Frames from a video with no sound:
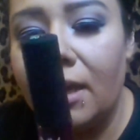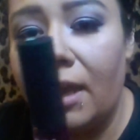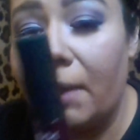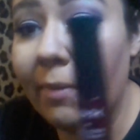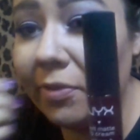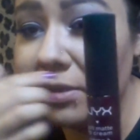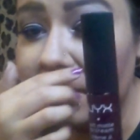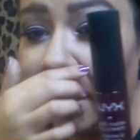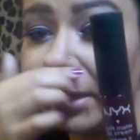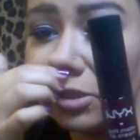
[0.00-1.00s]
I bought this
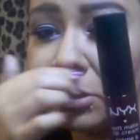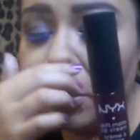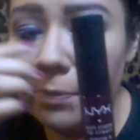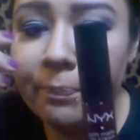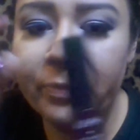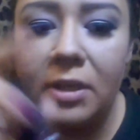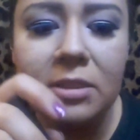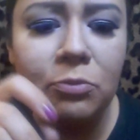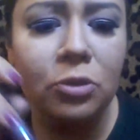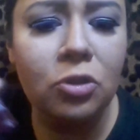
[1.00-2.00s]
last year because it
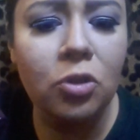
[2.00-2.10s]
was